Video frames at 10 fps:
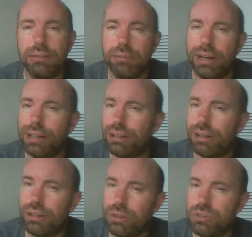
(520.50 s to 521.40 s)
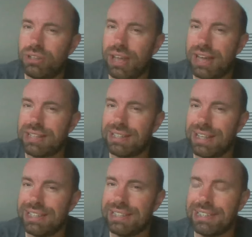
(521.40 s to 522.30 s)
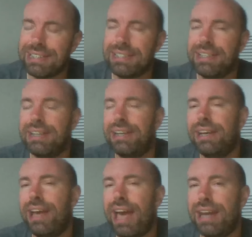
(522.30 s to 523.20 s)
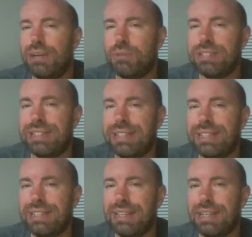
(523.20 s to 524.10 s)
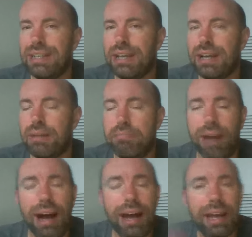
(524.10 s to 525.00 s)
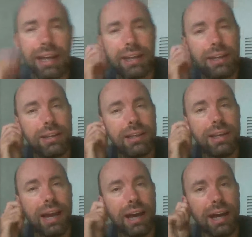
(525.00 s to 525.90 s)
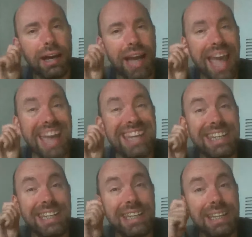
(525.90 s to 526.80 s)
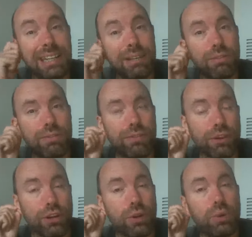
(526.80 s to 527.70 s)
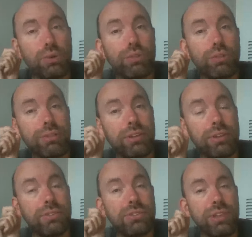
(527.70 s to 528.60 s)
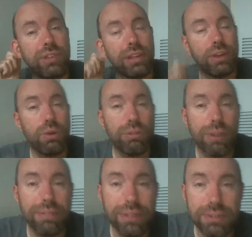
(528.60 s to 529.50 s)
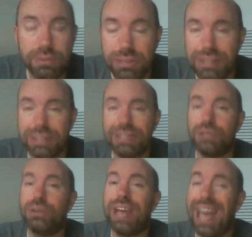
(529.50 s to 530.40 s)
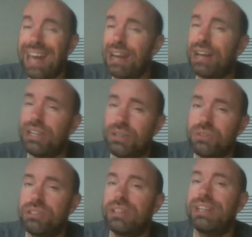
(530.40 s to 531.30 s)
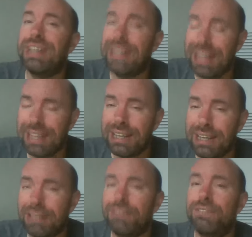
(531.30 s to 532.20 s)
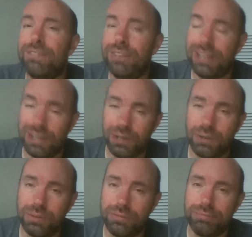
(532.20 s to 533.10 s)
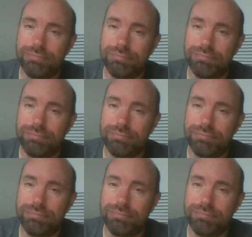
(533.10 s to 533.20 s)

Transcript: but I looked closely at his license, and it was CC by ND for no derivatives. And no derivatives means you cannot use it in video.